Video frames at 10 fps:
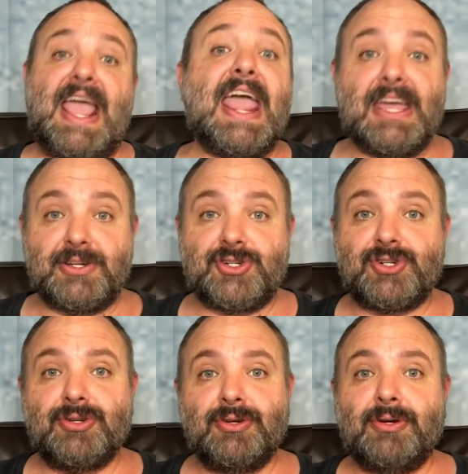
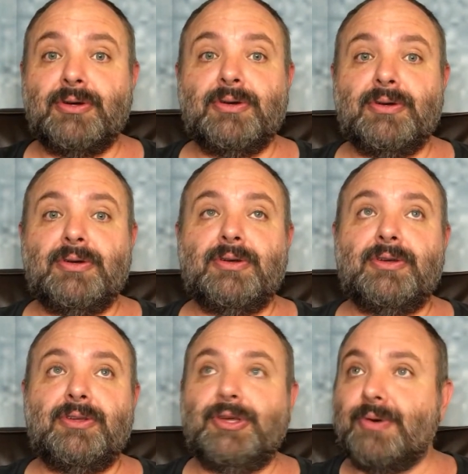age,
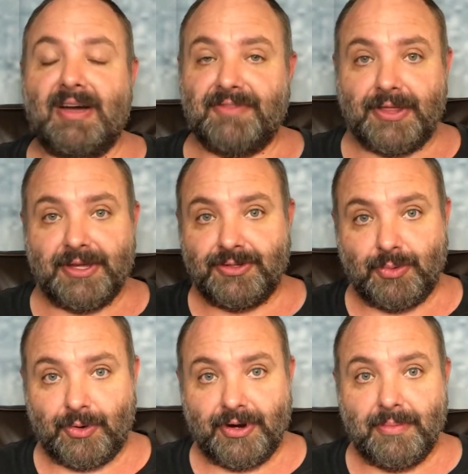you have nothing to
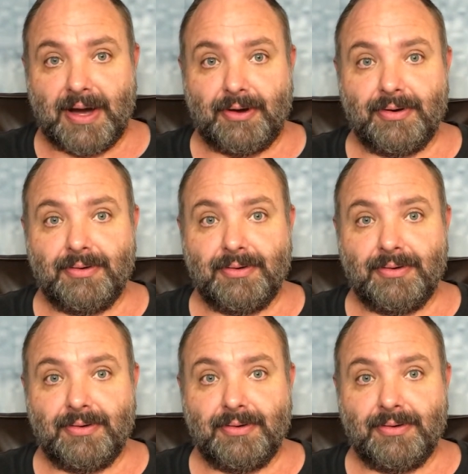worry about.